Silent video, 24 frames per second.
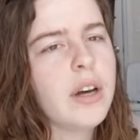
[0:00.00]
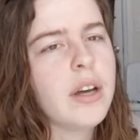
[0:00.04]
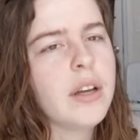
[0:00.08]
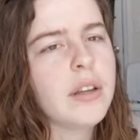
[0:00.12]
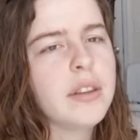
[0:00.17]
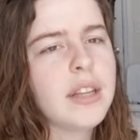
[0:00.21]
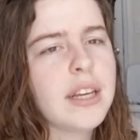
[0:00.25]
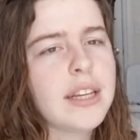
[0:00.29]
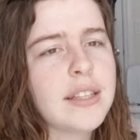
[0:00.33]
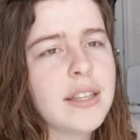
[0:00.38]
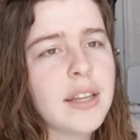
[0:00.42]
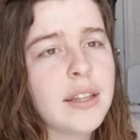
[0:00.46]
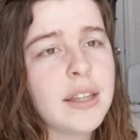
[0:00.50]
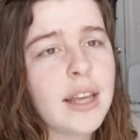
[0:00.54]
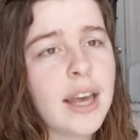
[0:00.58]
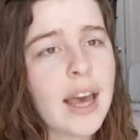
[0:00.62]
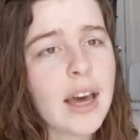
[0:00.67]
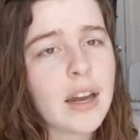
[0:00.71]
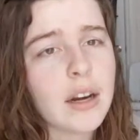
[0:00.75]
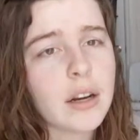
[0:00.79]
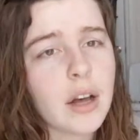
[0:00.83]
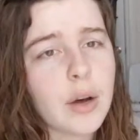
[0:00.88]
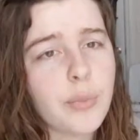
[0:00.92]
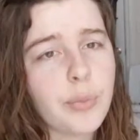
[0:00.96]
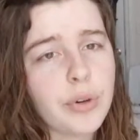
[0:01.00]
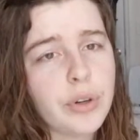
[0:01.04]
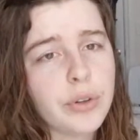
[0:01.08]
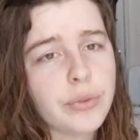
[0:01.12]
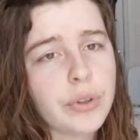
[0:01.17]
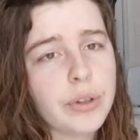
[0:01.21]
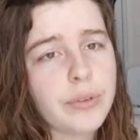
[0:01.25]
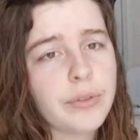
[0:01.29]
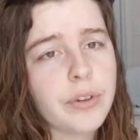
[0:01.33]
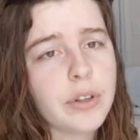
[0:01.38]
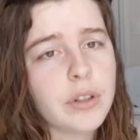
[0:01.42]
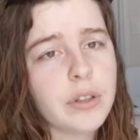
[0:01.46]
they said they had a couple of
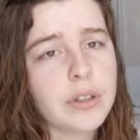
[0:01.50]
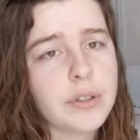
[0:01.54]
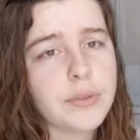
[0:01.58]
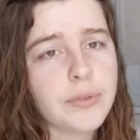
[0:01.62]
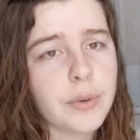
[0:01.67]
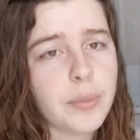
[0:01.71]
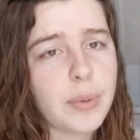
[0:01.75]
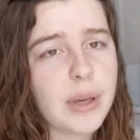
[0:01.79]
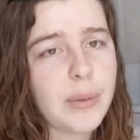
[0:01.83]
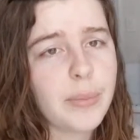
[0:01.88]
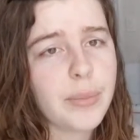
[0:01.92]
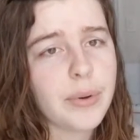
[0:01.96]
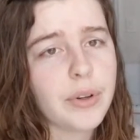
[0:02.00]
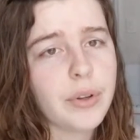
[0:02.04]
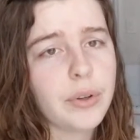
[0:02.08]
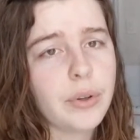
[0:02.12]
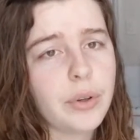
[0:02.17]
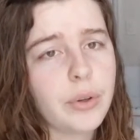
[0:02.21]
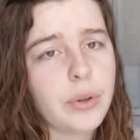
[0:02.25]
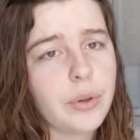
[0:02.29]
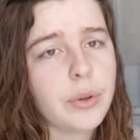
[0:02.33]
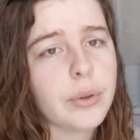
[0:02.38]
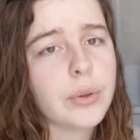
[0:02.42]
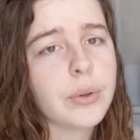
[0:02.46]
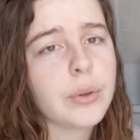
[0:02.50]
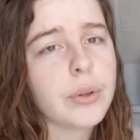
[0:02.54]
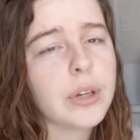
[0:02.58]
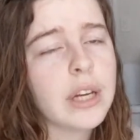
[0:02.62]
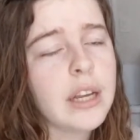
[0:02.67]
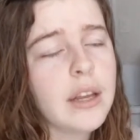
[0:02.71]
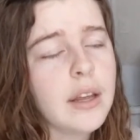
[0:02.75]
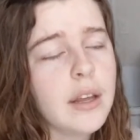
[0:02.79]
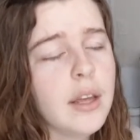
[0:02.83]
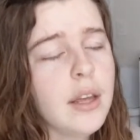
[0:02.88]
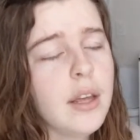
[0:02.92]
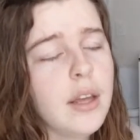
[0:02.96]
referrals for people who
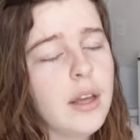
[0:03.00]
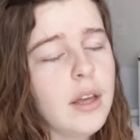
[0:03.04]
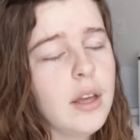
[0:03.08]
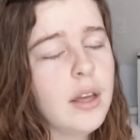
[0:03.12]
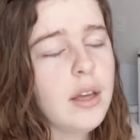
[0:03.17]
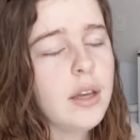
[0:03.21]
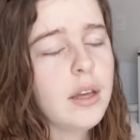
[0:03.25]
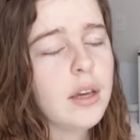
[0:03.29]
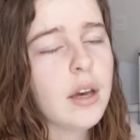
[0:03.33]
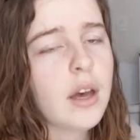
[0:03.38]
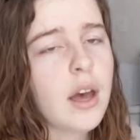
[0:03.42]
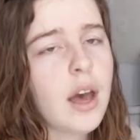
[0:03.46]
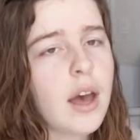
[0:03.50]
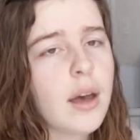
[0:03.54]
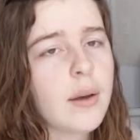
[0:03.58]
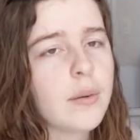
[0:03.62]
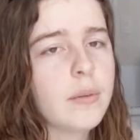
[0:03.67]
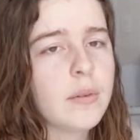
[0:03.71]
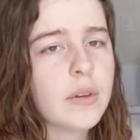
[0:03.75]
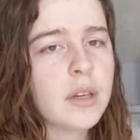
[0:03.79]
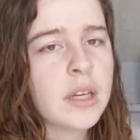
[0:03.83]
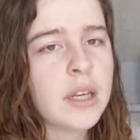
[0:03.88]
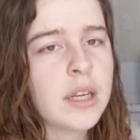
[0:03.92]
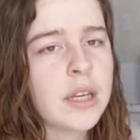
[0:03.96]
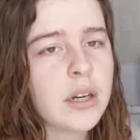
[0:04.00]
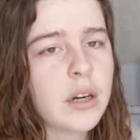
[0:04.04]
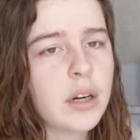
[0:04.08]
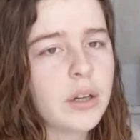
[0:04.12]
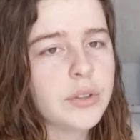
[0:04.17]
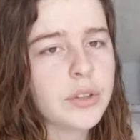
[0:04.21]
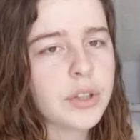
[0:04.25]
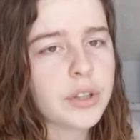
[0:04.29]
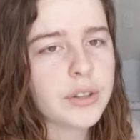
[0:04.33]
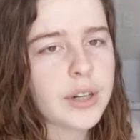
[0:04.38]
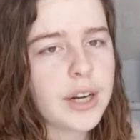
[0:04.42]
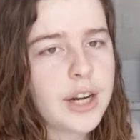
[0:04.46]
need
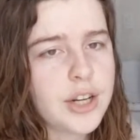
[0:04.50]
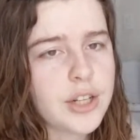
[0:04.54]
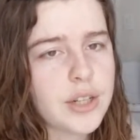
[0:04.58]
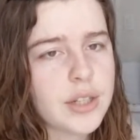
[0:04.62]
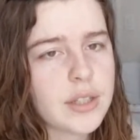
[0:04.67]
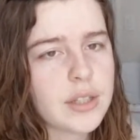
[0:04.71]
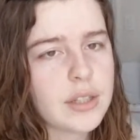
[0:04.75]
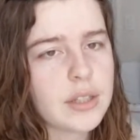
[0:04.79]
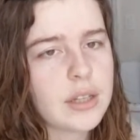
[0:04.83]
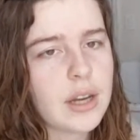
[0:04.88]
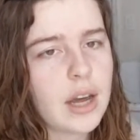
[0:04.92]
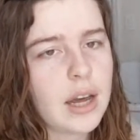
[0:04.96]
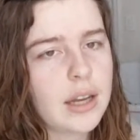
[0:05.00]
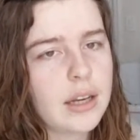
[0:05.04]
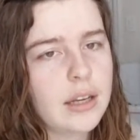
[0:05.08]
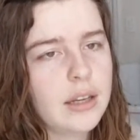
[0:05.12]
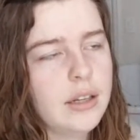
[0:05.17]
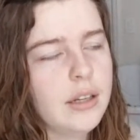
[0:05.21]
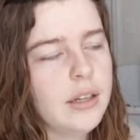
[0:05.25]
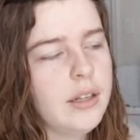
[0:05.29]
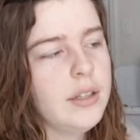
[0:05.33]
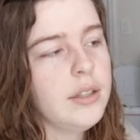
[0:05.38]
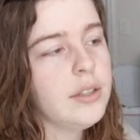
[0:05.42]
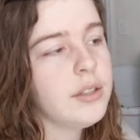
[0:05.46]
alterations done.